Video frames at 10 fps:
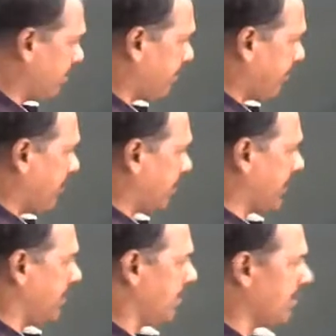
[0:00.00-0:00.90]

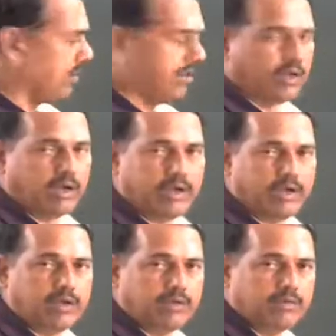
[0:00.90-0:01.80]

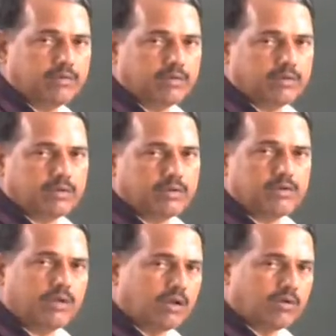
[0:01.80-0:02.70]
pentaldehyde.
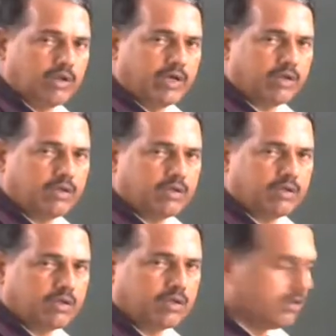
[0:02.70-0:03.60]
Are you clear?
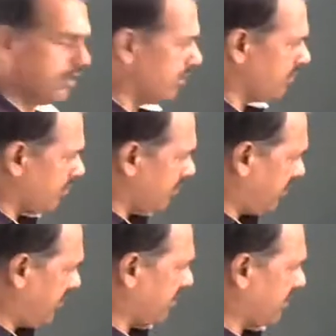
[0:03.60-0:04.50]
So,
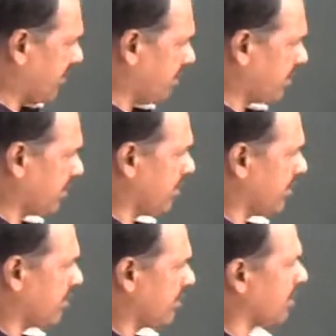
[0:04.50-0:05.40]
this is nothing
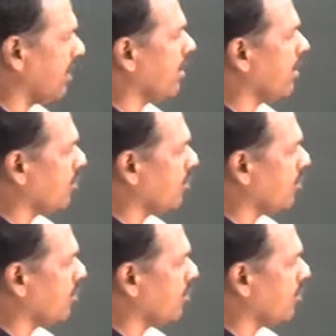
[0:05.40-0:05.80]
but the